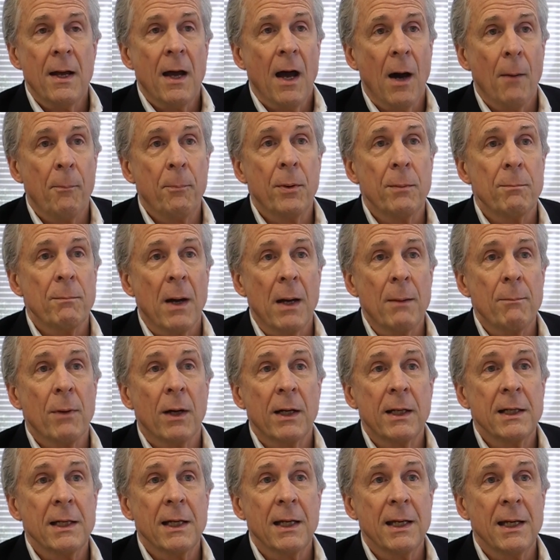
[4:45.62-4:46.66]
I'll put my
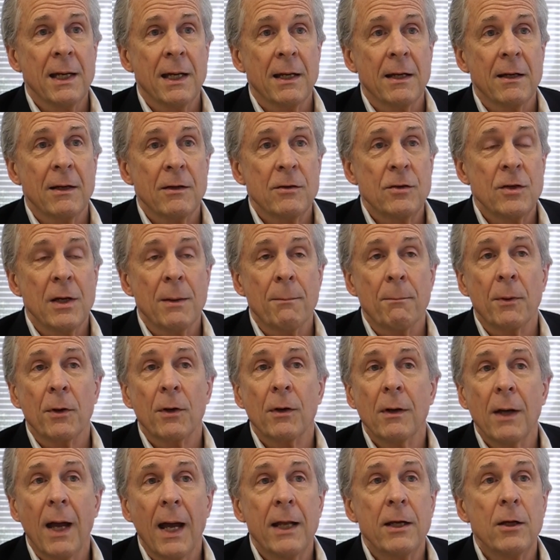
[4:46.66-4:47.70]
money in
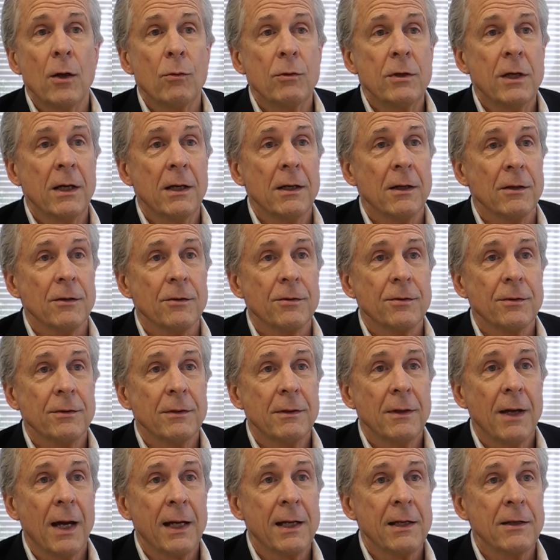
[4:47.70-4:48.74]
timber and hotels.
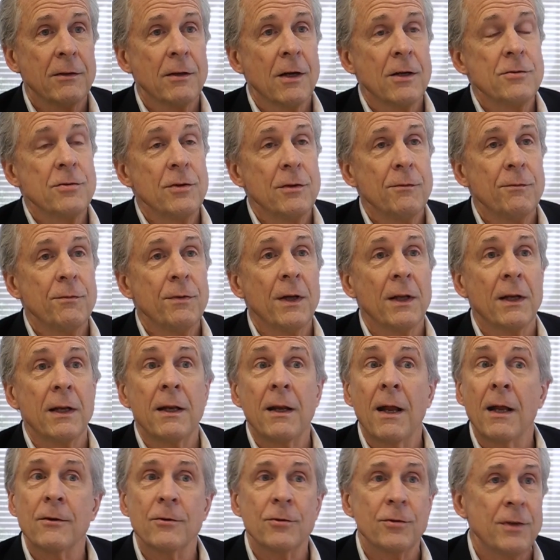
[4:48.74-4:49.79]
I can touch it, feel
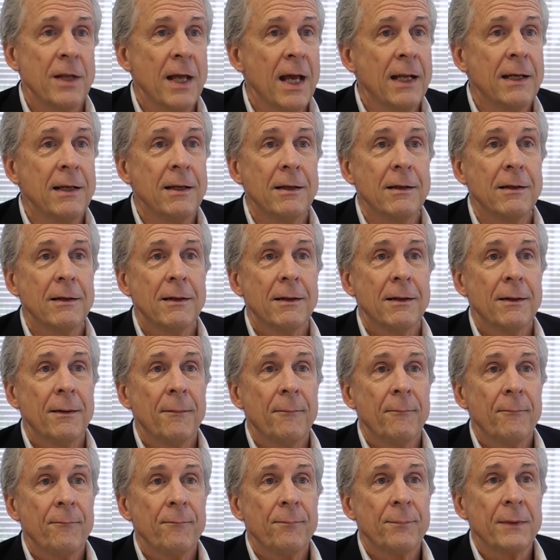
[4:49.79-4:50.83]
it, understand it.
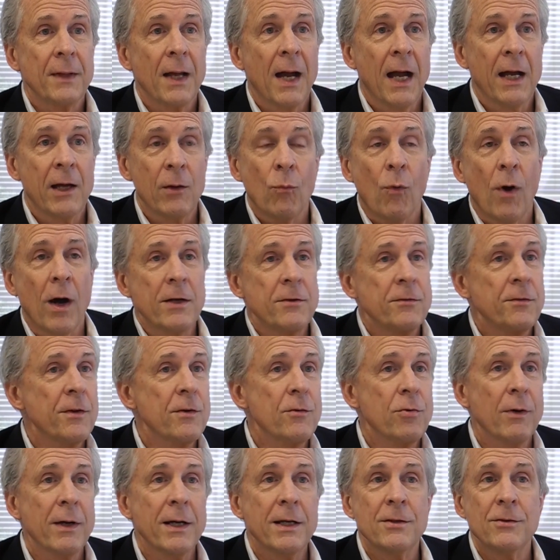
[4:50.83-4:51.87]
I can watch the
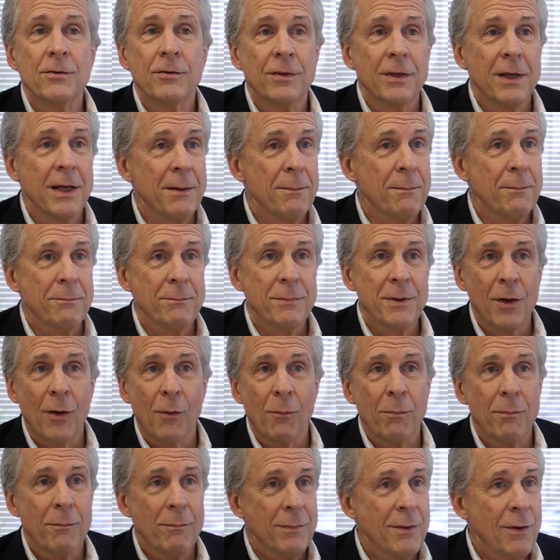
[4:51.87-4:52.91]
trends in,
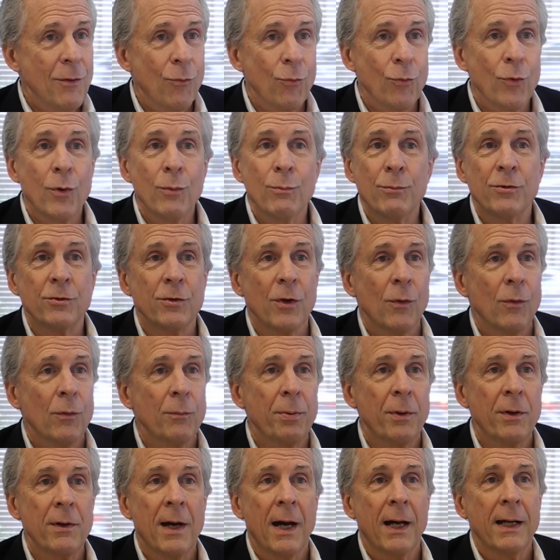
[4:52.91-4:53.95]
rooms sold
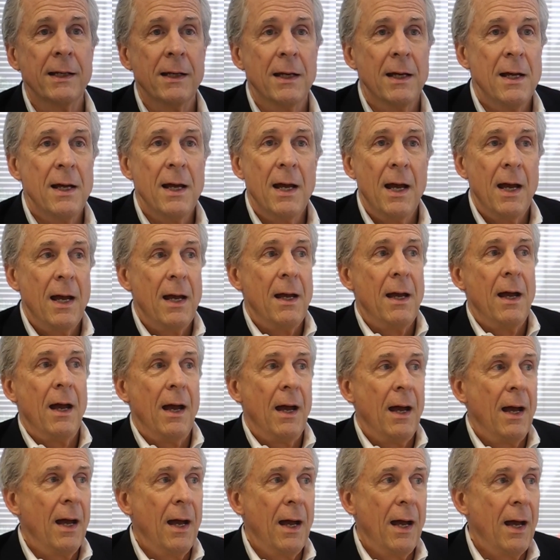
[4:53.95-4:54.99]
per night.
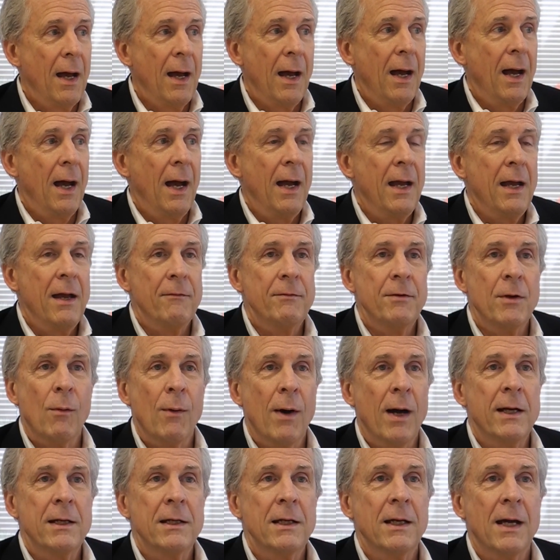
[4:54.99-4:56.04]
I have no
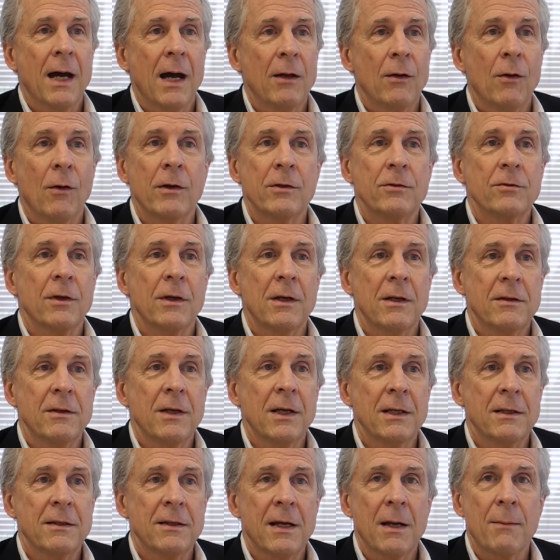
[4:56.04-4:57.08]
idea how long it's going to
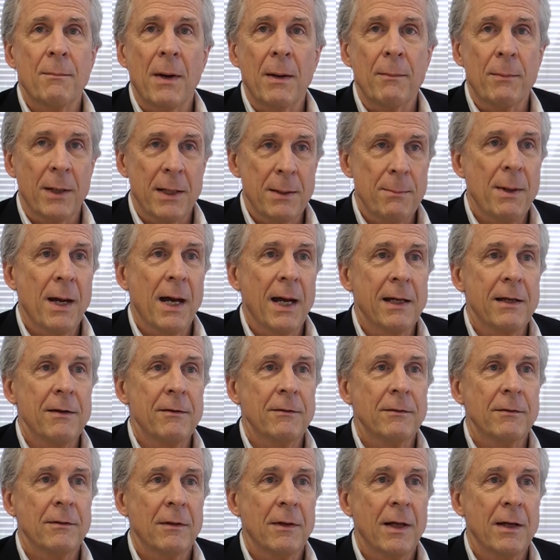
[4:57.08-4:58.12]
take to get my money back in
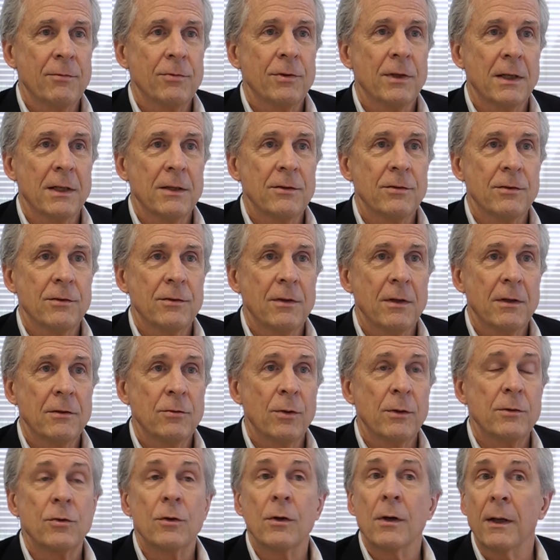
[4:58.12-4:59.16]
life
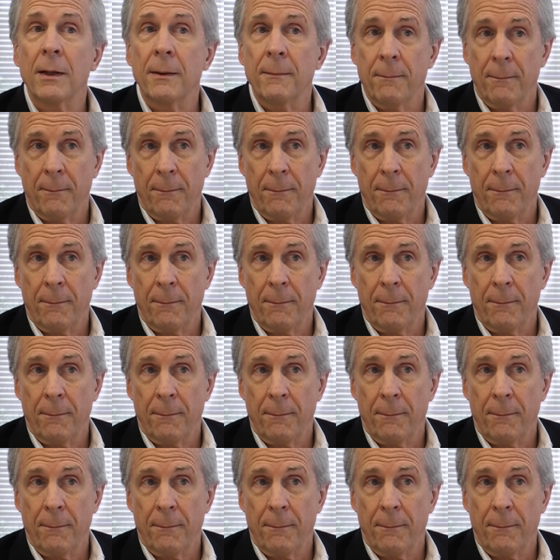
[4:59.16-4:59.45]
sciences.